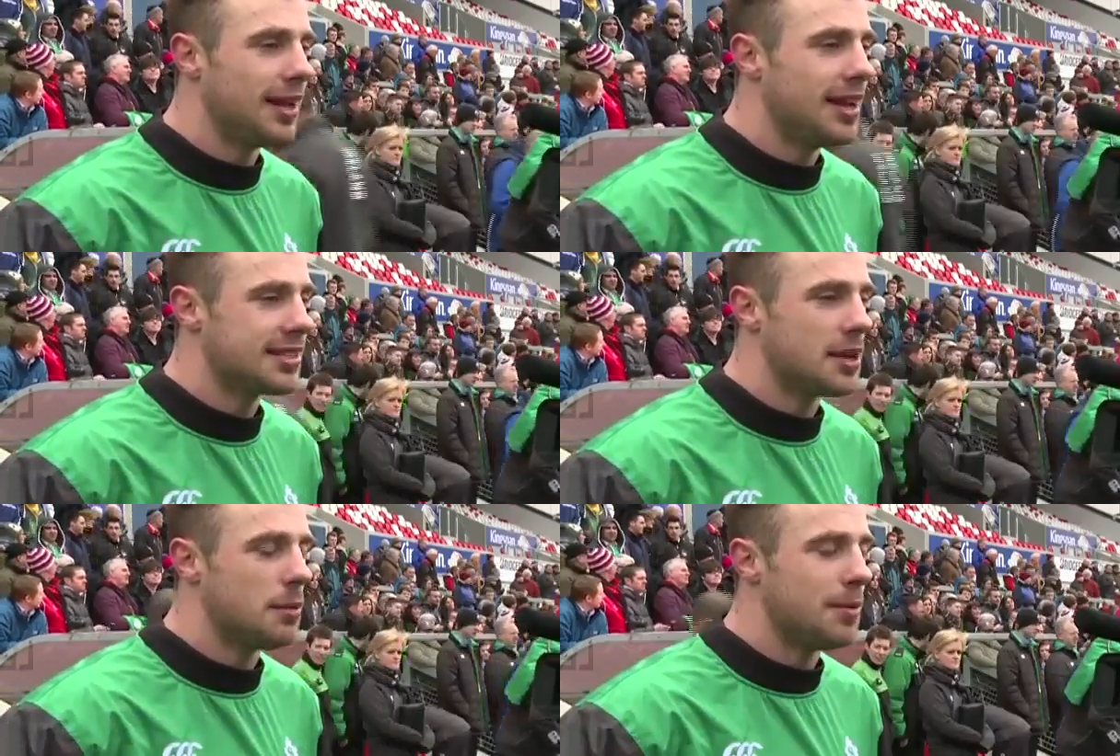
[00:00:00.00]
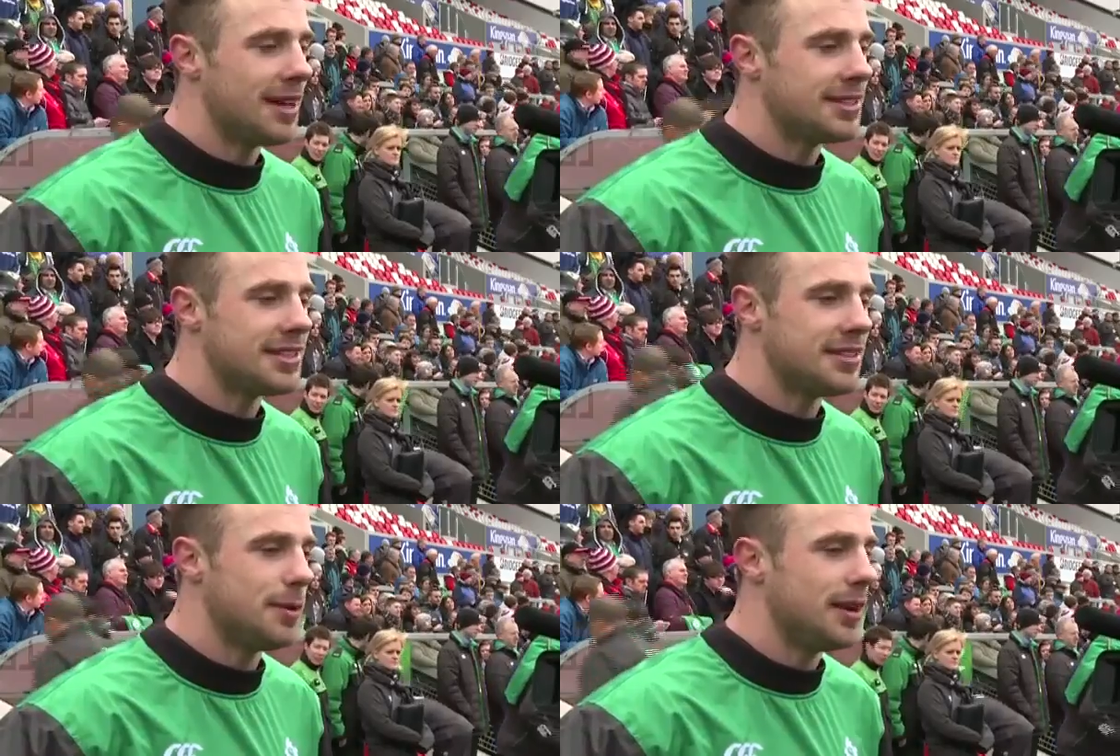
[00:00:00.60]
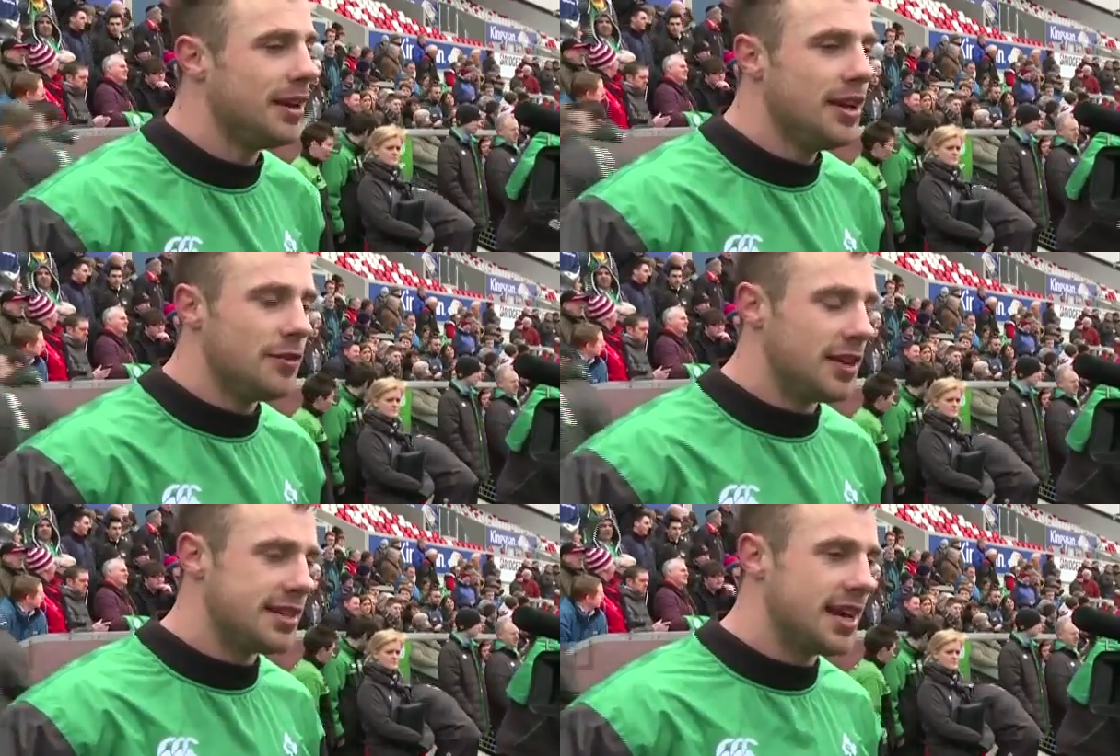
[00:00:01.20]
the last couple of matches have been
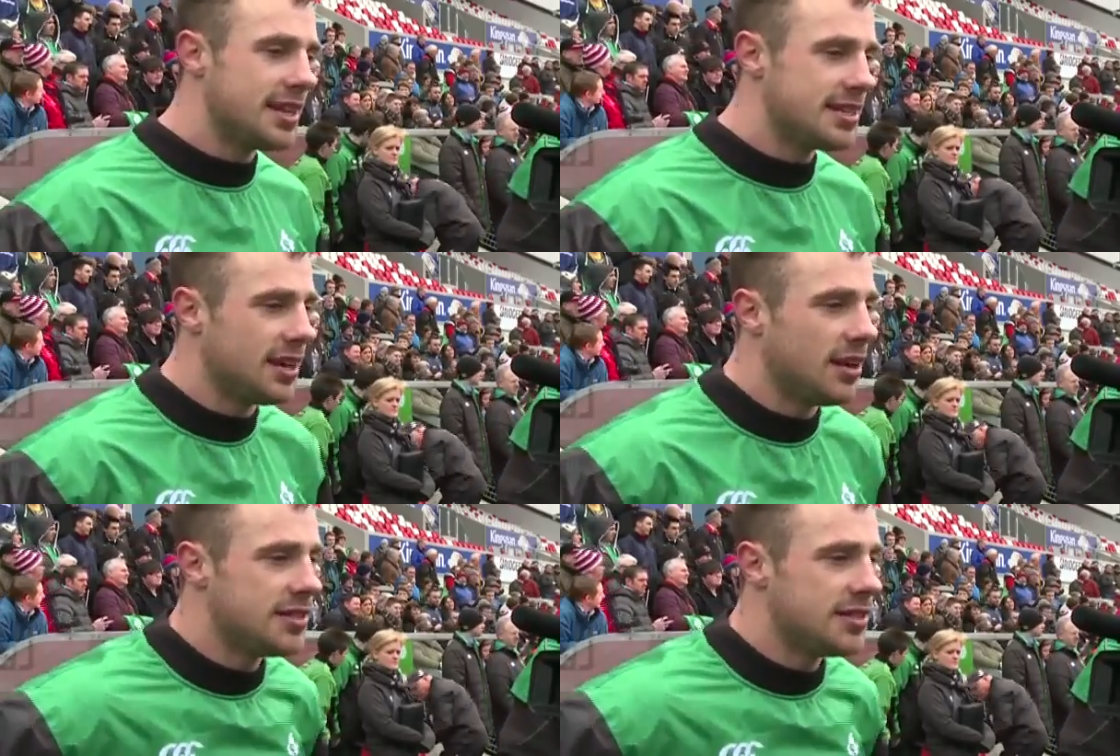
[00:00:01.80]
fantastic.